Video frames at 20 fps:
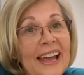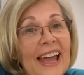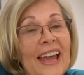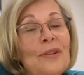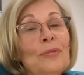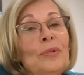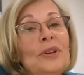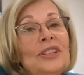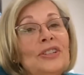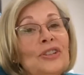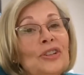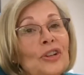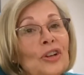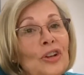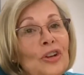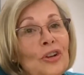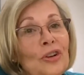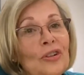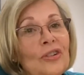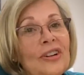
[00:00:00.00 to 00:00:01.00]
and we're
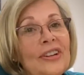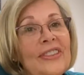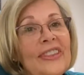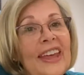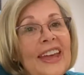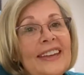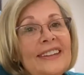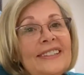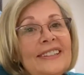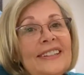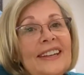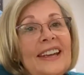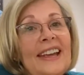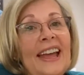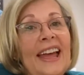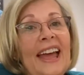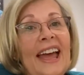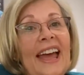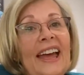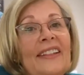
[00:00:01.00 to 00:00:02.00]
secure in
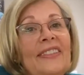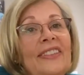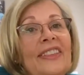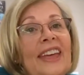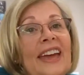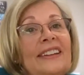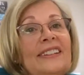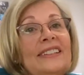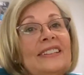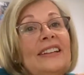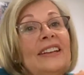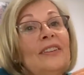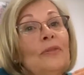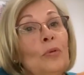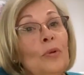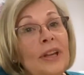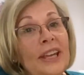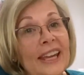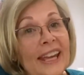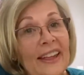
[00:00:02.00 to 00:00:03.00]
that, and that
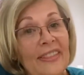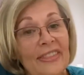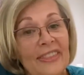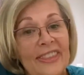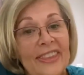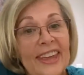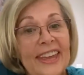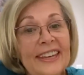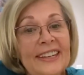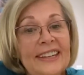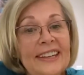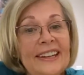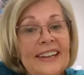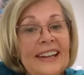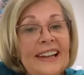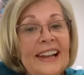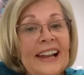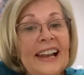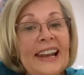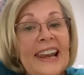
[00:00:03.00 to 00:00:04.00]
we can then
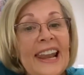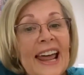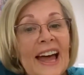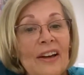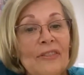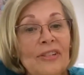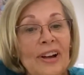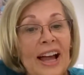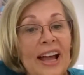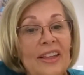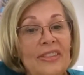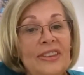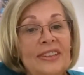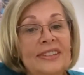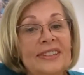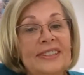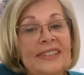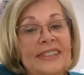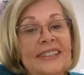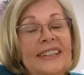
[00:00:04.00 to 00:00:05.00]
love
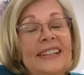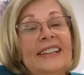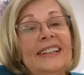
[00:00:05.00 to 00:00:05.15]
others